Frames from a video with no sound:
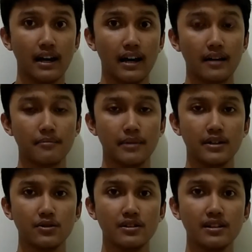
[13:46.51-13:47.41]
And by
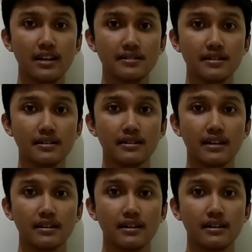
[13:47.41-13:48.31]
utilizing
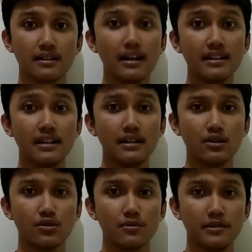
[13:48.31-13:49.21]
that data
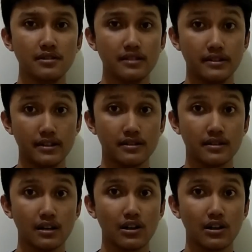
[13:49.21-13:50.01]
into business needs,